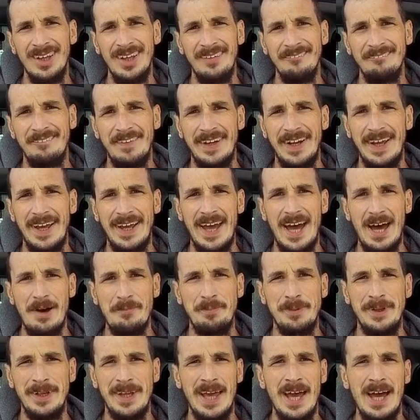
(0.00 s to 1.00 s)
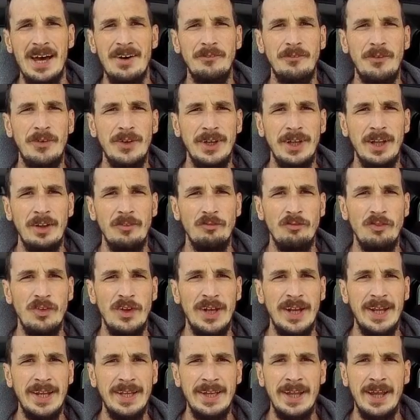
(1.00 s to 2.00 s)
But I happened to have one that fit
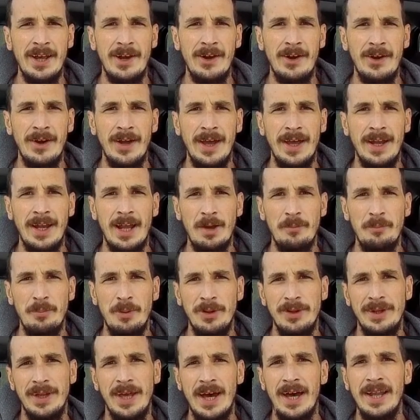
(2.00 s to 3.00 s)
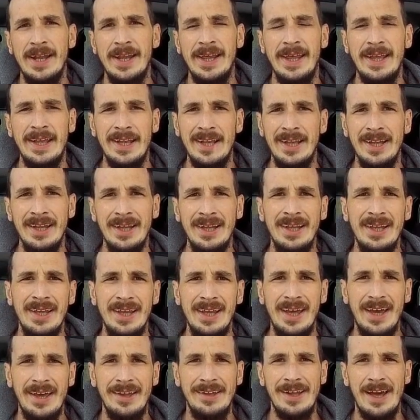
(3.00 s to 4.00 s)
in there, and I put that in,
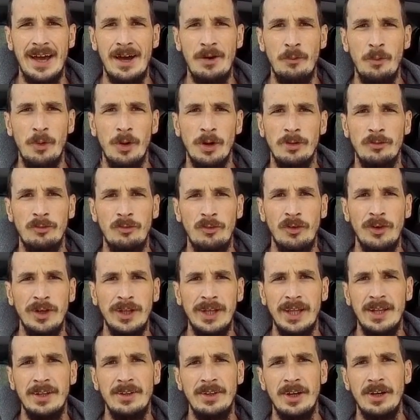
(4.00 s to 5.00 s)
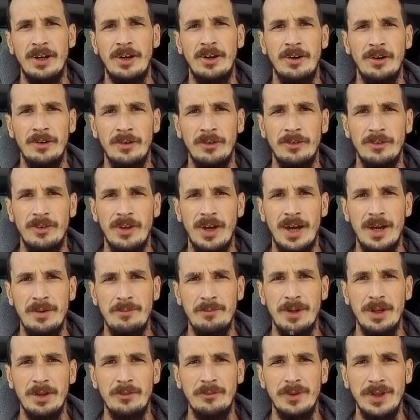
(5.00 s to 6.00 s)
and that worked for the entire time
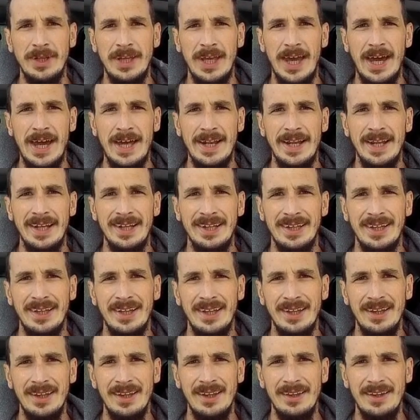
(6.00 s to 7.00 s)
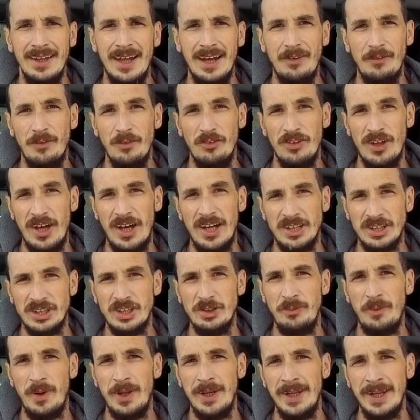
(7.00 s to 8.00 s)
that we had it. That was actually
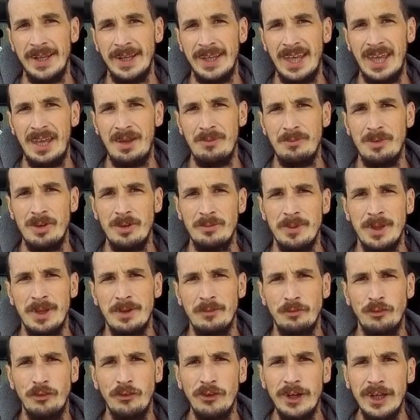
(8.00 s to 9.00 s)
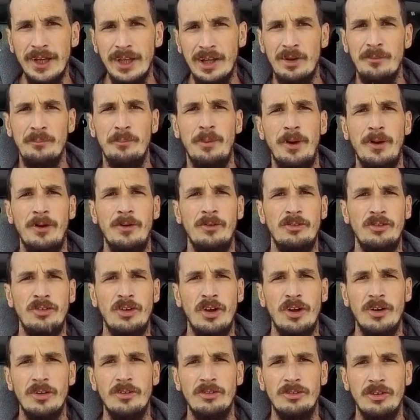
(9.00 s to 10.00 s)
one that came to me free in a parts
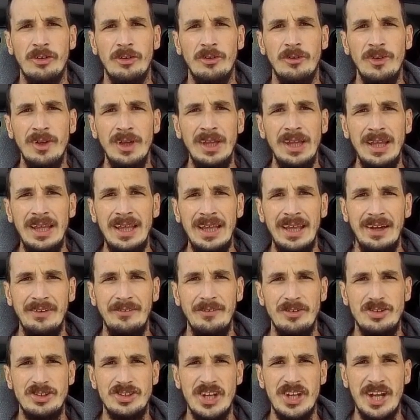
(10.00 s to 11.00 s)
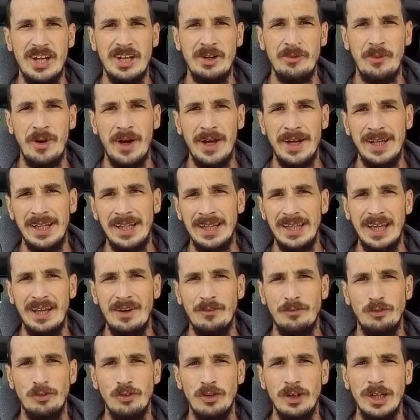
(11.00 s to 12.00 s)
car, so it was genuinely a
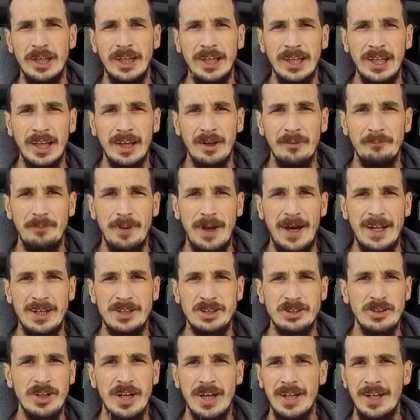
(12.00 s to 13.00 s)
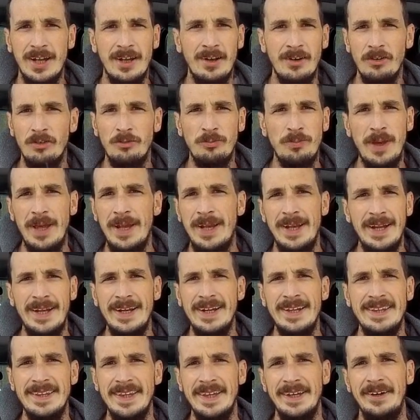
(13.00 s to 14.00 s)
free battery. I didn't spend
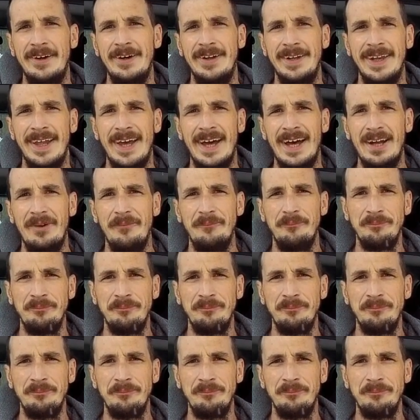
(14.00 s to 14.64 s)
anything on that.